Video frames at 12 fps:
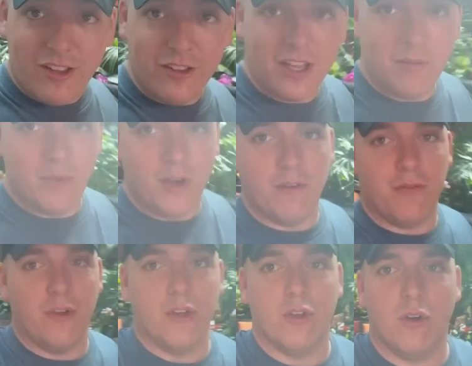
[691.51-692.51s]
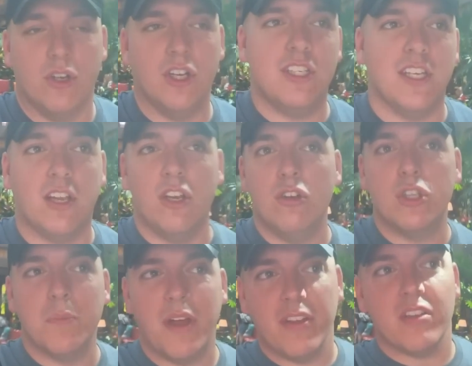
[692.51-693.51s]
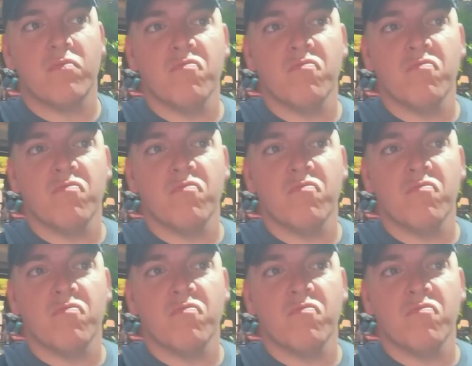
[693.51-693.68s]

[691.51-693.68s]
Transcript: Look how beautiful and gorgeous. And can you smell it?